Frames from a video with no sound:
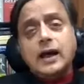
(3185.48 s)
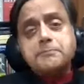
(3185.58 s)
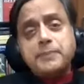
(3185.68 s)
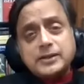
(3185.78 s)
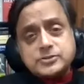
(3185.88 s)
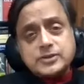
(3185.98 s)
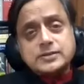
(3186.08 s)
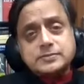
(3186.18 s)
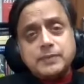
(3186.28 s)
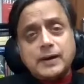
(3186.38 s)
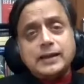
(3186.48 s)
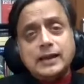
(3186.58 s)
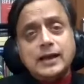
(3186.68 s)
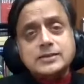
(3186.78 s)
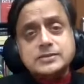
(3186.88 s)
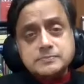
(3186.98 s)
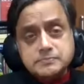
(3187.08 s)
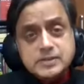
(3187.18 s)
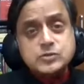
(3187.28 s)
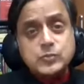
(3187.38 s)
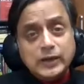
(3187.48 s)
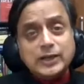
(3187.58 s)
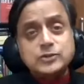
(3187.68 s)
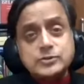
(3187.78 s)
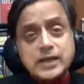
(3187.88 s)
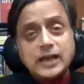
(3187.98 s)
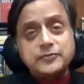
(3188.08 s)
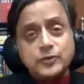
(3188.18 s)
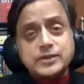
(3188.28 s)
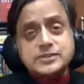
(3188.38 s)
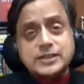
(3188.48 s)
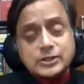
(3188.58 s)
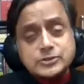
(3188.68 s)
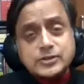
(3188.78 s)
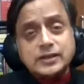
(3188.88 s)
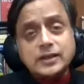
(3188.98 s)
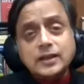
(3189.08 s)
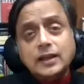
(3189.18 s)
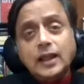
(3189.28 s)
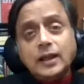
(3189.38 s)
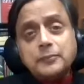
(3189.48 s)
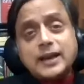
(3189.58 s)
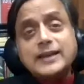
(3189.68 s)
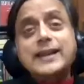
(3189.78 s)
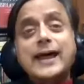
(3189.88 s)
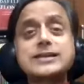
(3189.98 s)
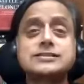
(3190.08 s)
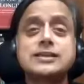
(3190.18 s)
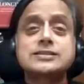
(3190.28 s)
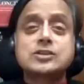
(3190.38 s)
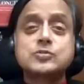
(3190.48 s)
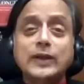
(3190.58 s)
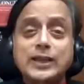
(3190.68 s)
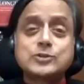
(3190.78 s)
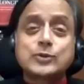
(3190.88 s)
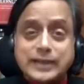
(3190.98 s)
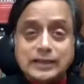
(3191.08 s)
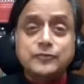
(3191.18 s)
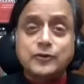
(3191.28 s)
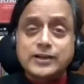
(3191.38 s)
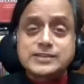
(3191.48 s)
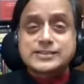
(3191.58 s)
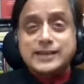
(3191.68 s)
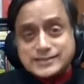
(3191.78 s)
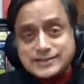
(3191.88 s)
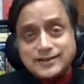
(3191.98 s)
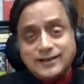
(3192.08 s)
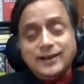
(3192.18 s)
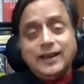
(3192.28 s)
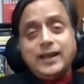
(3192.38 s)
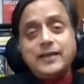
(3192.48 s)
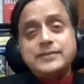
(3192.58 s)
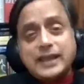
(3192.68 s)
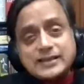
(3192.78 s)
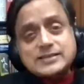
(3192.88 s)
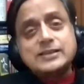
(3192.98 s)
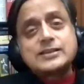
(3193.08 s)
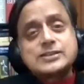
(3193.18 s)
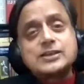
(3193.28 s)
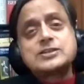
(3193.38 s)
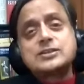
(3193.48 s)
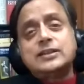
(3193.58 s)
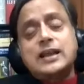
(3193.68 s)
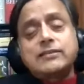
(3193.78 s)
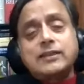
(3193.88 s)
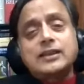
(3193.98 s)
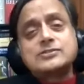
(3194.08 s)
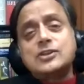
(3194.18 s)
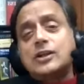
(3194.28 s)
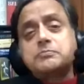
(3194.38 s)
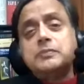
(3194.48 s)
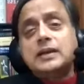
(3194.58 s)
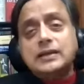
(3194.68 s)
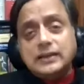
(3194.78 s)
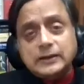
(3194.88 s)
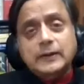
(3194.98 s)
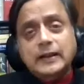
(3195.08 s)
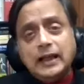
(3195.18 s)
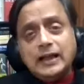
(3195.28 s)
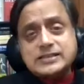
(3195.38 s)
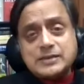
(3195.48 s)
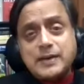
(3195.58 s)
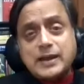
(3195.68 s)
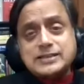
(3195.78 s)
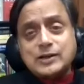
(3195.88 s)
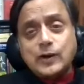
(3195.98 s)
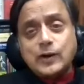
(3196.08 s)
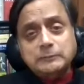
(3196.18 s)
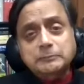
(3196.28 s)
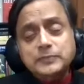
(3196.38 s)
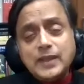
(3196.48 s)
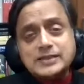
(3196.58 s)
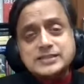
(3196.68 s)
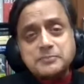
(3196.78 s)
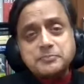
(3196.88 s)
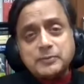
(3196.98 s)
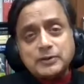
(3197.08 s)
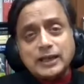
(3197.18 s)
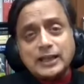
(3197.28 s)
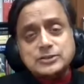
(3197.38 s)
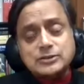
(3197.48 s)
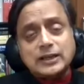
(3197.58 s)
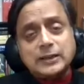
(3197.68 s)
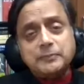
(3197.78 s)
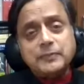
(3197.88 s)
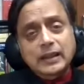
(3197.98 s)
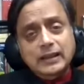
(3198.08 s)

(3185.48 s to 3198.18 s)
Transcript: a patriot, by and large, is willing to die for his country, but a nationalist is willing to kill for his state. And that is a distinction that I think is not merely a semantic one, as some people like to claim.